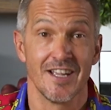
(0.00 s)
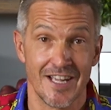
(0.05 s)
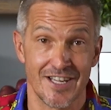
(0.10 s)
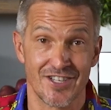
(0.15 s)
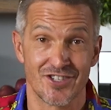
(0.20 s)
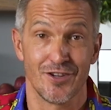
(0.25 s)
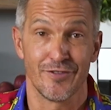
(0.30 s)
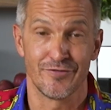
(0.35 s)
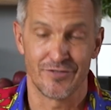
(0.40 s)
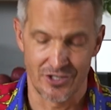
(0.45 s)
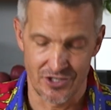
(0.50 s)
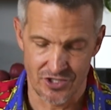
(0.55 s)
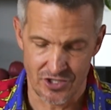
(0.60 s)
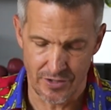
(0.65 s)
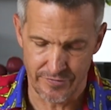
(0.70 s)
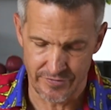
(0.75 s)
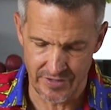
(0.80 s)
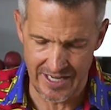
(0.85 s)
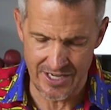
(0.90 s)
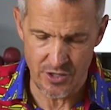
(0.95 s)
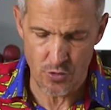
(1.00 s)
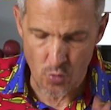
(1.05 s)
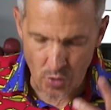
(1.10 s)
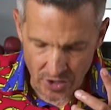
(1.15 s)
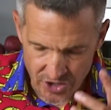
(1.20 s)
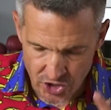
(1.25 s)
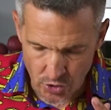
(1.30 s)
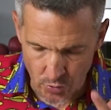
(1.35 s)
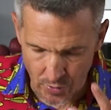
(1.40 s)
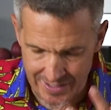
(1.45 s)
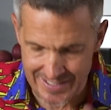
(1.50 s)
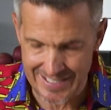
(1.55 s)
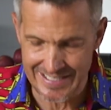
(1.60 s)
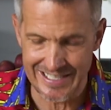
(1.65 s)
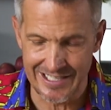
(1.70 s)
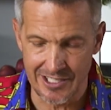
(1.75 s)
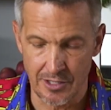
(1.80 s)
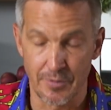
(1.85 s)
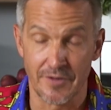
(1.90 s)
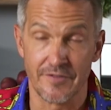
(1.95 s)
and softer and softer, and what you want is a
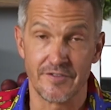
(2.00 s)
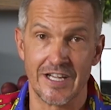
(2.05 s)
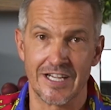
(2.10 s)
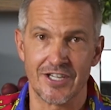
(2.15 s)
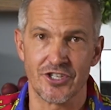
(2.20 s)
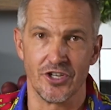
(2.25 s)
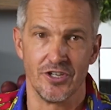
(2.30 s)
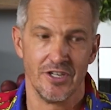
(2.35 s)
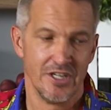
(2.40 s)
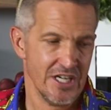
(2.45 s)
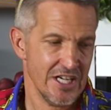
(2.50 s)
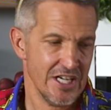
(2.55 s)
little bit of texture.